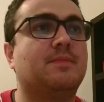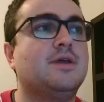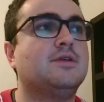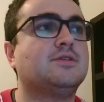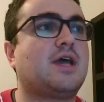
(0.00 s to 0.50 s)

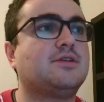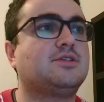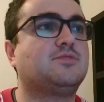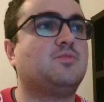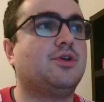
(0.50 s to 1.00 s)
So how does
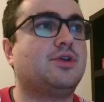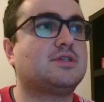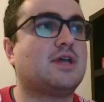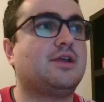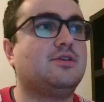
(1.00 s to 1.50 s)
this work
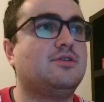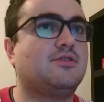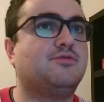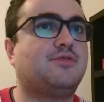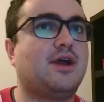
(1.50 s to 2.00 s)
exactly? You
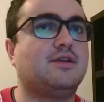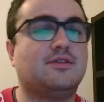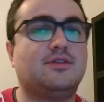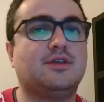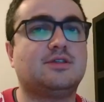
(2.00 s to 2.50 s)
can find
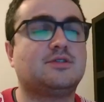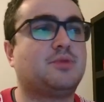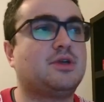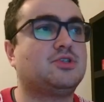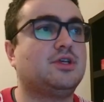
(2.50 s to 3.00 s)
this
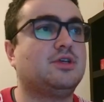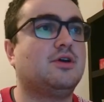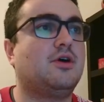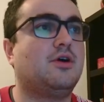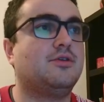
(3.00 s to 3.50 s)

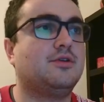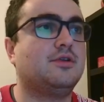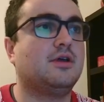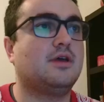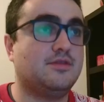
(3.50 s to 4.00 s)
spreadsheet on
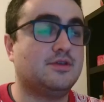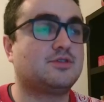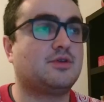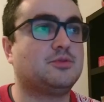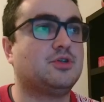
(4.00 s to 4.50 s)
in the
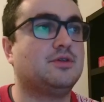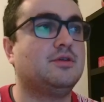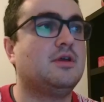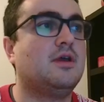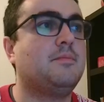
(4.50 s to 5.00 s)

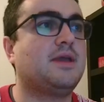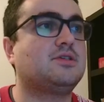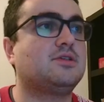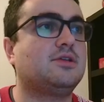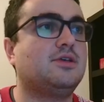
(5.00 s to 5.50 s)
description.
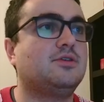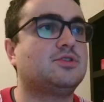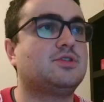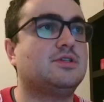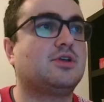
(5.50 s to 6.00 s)
Basically, you
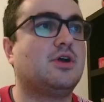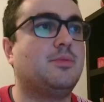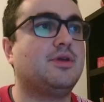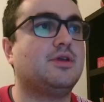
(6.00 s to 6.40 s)
just need to copy